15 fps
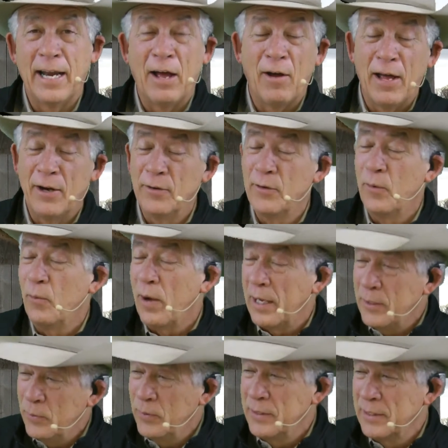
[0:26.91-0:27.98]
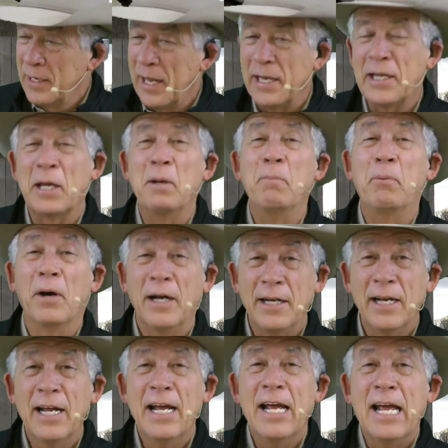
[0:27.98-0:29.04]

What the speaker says: Now, I don't know why you wouldn't like it, but